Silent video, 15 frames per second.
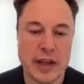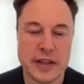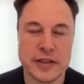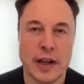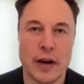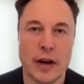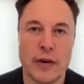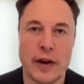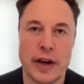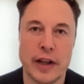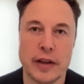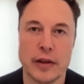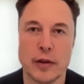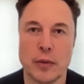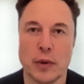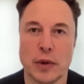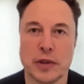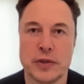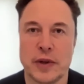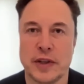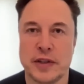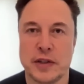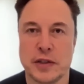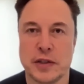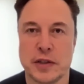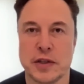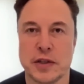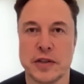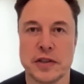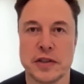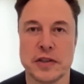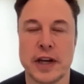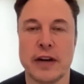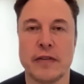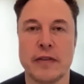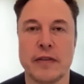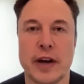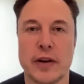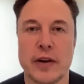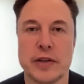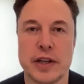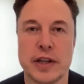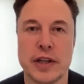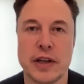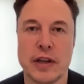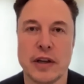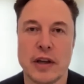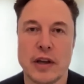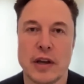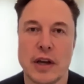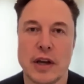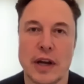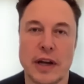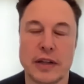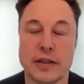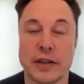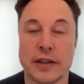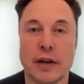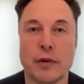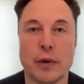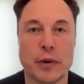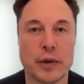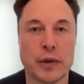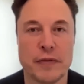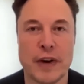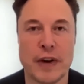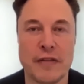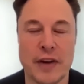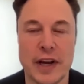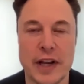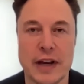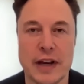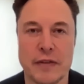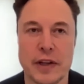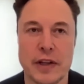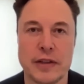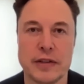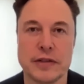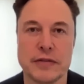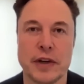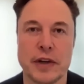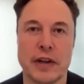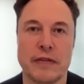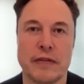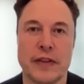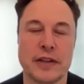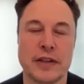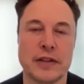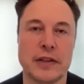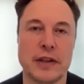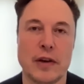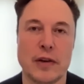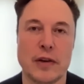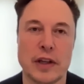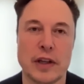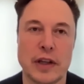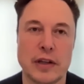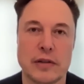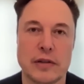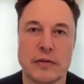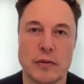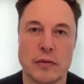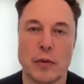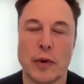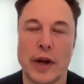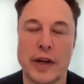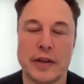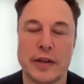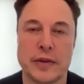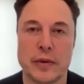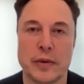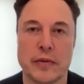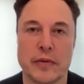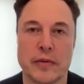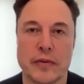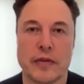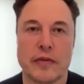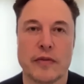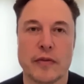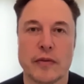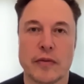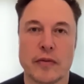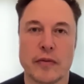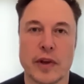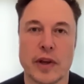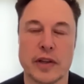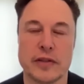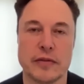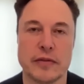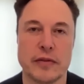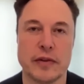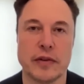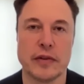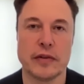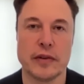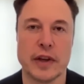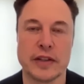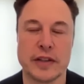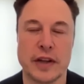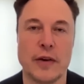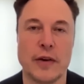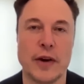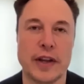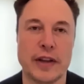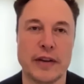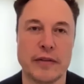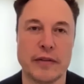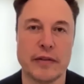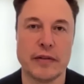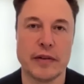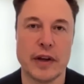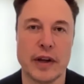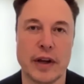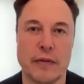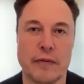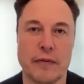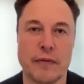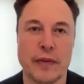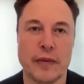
accelerating the world's transition to sustainable energy. Uh, it's not that we wish to buy mining companies, but if that's the only way to accelerate uh,